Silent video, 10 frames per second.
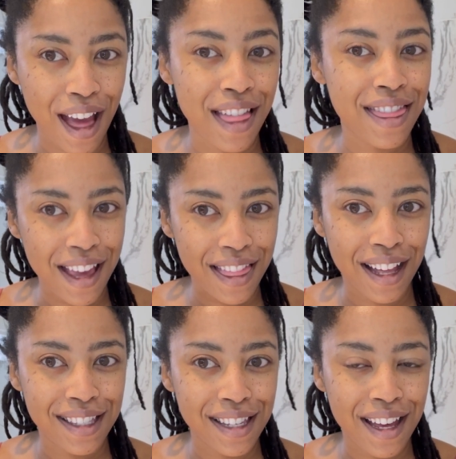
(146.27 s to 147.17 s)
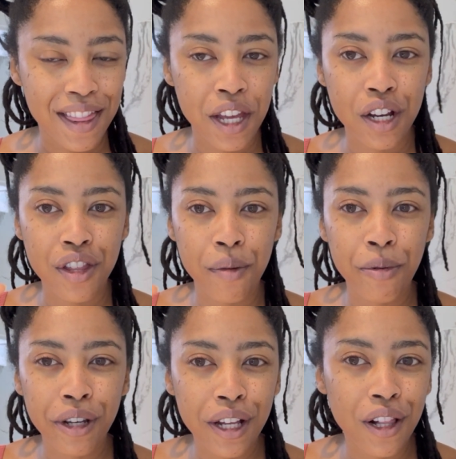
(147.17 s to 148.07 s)
I think that's it. They're
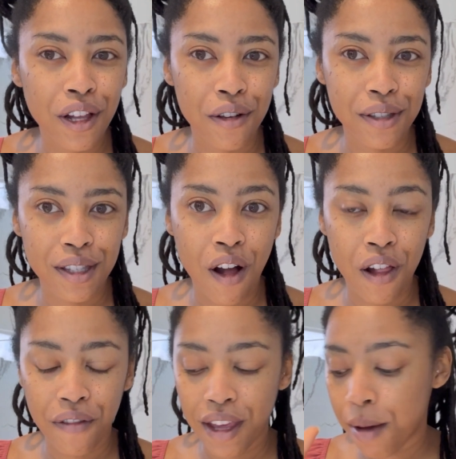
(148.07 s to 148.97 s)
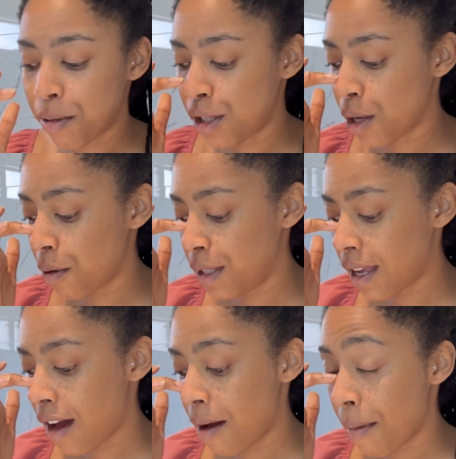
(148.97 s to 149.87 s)
pretty close, all of the episodes.
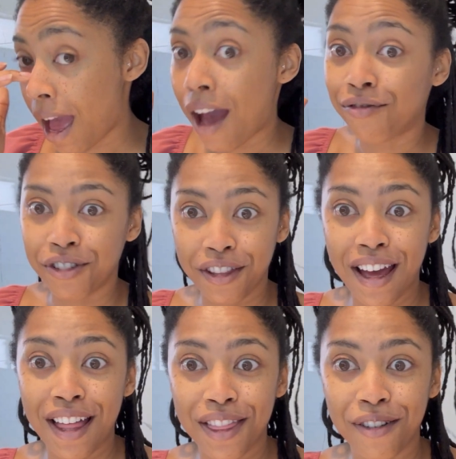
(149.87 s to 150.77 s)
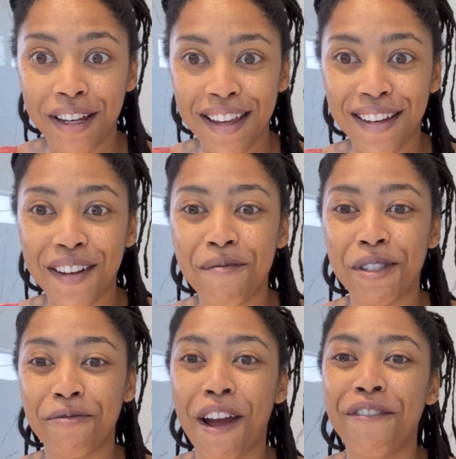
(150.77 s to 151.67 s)
After that 3 incomes
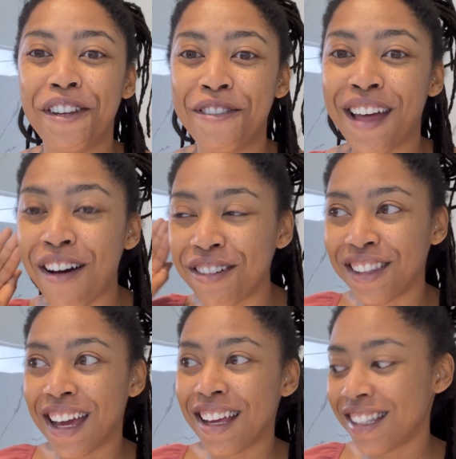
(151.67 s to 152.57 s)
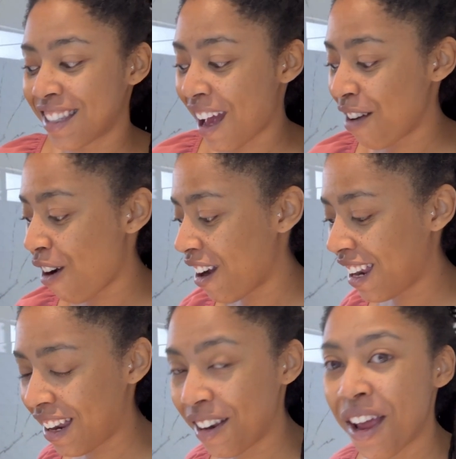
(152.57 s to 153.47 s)
of revenue, that one like
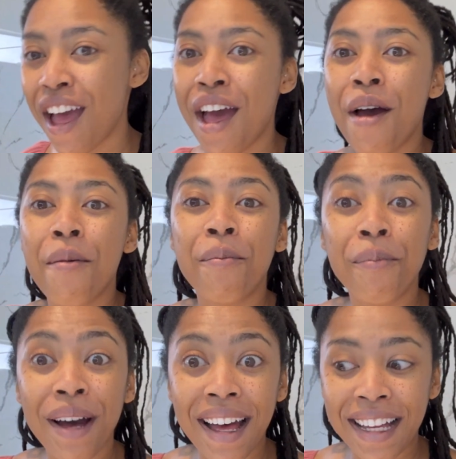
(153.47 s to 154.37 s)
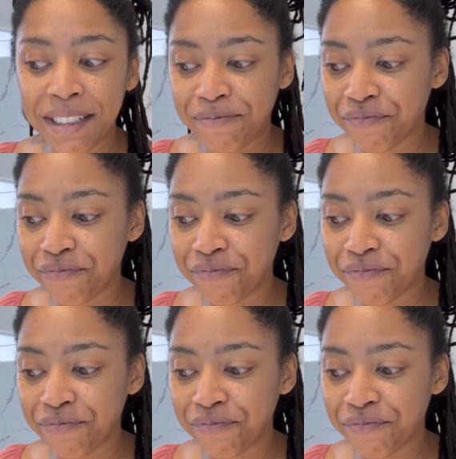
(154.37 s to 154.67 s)
skyrocketed. But